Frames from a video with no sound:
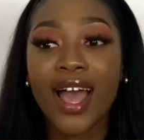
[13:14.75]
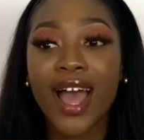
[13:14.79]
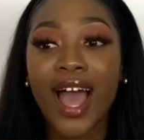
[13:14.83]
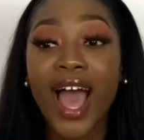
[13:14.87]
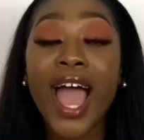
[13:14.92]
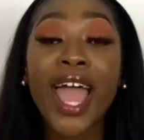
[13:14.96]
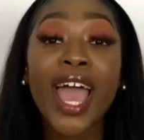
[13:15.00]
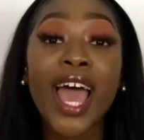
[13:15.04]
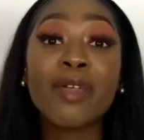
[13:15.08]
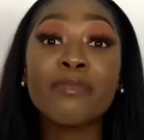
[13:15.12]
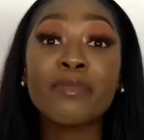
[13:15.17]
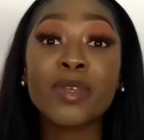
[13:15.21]

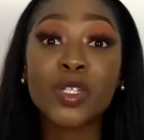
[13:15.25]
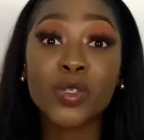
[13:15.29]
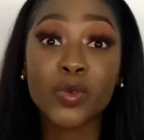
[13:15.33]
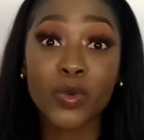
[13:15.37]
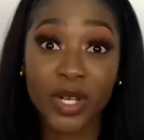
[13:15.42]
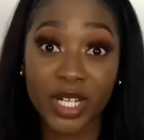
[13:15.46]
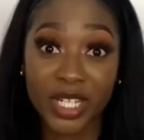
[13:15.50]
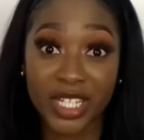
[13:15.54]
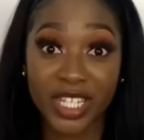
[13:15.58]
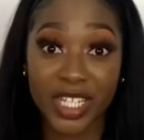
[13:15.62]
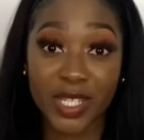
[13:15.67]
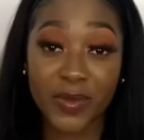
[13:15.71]
I had been talking
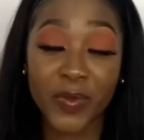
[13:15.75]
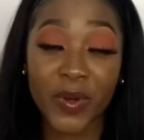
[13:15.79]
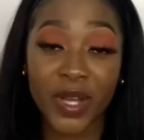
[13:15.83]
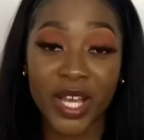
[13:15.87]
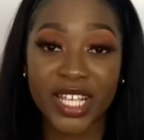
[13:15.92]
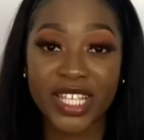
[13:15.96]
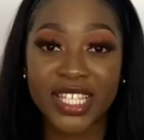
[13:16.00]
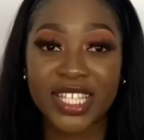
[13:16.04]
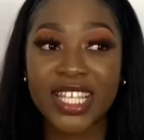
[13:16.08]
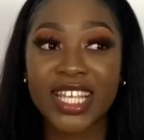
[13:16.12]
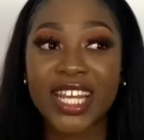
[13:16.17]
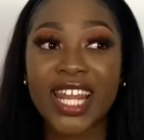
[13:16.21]
to this
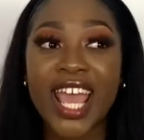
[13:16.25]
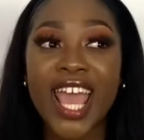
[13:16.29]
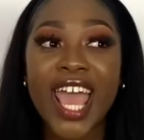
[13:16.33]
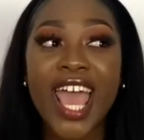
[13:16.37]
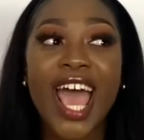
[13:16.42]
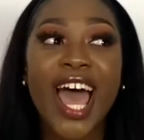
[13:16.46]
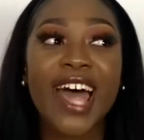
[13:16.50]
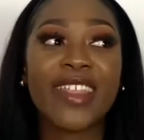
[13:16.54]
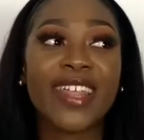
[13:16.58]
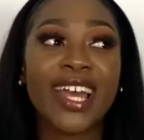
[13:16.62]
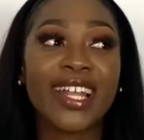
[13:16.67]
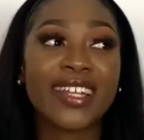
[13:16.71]
person
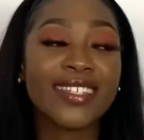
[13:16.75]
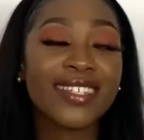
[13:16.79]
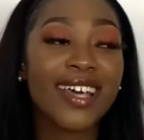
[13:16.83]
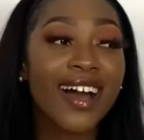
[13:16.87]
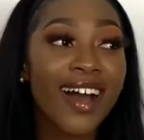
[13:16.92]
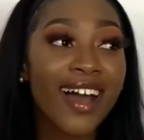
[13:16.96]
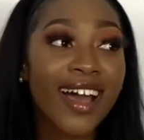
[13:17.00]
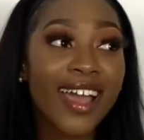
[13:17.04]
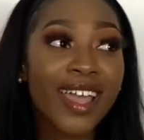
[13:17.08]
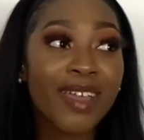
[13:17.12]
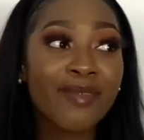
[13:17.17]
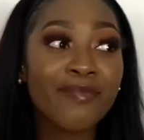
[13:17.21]
at that
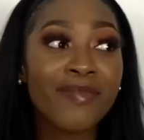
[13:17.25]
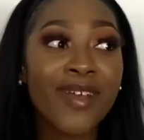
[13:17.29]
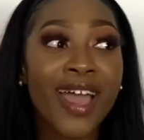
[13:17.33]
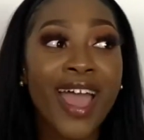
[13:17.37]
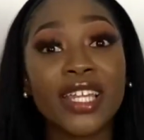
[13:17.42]
time.